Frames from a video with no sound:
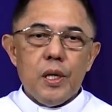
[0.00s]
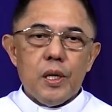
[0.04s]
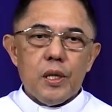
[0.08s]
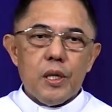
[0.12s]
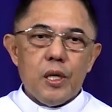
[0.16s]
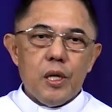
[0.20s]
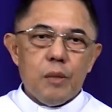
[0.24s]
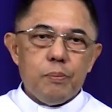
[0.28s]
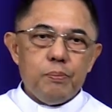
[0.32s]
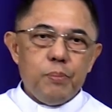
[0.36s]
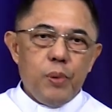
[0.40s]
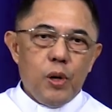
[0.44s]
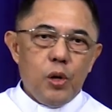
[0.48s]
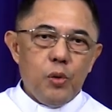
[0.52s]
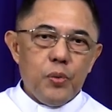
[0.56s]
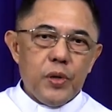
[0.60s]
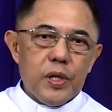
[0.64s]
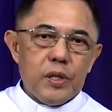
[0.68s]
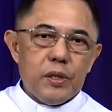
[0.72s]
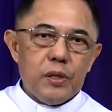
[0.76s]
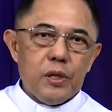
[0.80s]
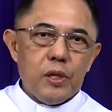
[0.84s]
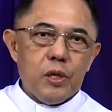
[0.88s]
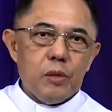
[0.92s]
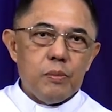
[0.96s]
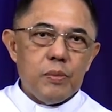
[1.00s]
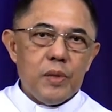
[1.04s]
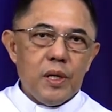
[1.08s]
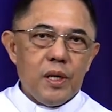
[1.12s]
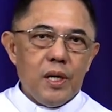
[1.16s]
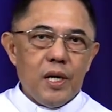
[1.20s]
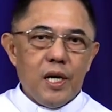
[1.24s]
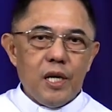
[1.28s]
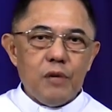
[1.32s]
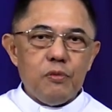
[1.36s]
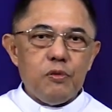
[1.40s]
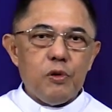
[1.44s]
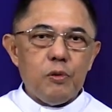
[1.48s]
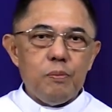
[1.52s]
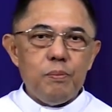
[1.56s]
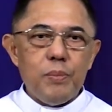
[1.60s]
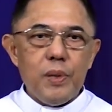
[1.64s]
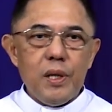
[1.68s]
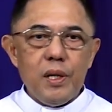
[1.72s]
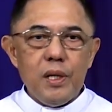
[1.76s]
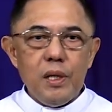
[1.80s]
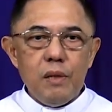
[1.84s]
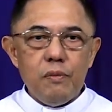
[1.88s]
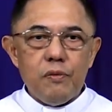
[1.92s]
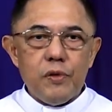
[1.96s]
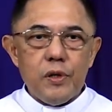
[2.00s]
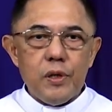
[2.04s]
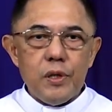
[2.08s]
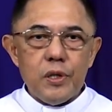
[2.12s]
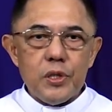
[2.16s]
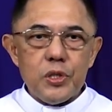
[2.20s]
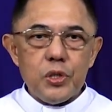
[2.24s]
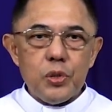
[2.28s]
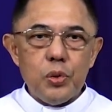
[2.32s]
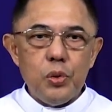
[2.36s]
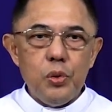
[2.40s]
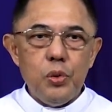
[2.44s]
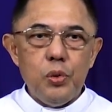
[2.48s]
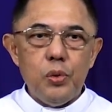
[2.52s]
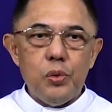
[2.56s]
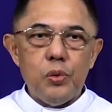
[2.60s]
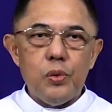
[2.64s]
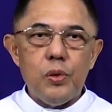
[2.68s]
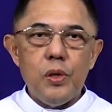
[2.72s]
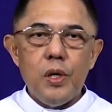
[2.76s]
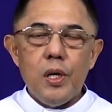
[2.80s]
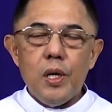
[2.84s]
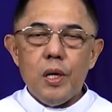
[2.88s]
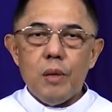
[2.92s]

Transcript: the poetry of the life of believers who,